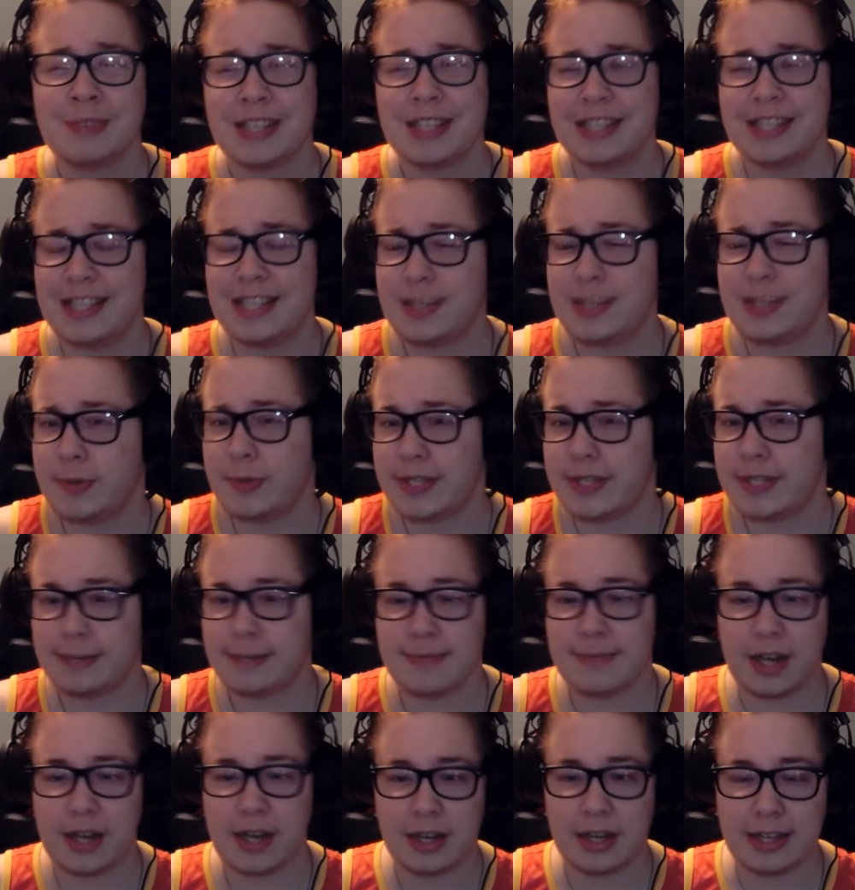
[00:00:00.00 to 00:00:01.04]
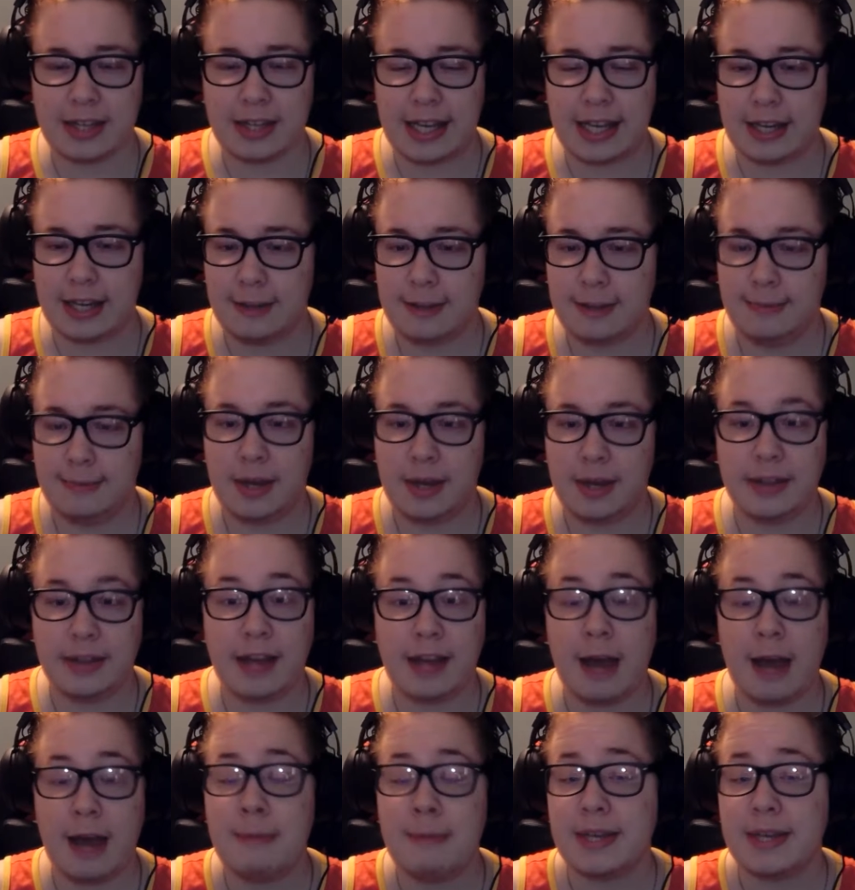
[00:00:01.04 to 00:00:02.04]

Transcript: The series comes out at the end of the month. I'm